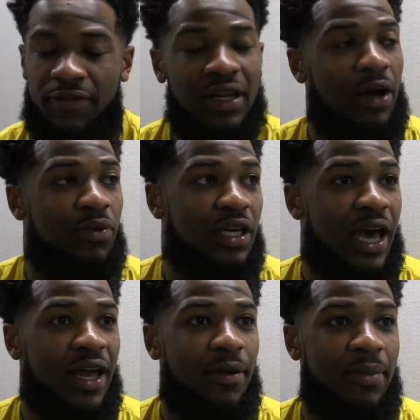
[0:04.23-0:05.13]
I feel like we
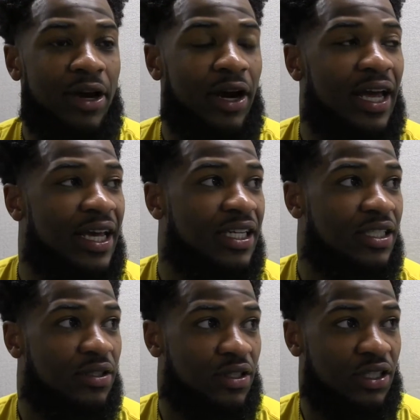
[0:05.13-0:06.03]
had better
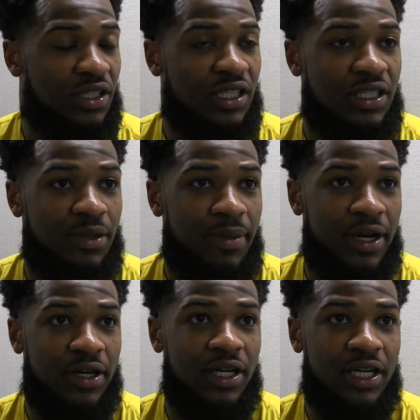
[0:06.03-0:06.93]
edge to us, a
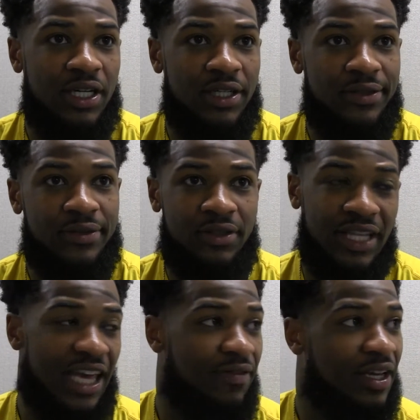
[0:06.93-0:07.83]
better uh,
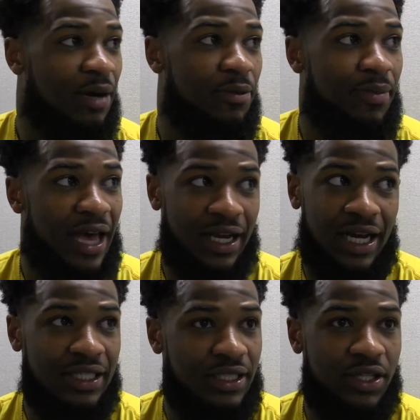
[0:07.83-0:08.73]
David coming back,
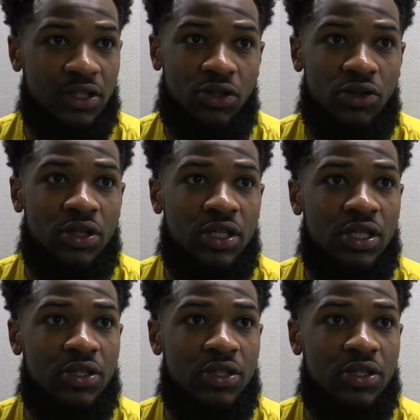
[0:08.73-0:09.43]
Kazier toys.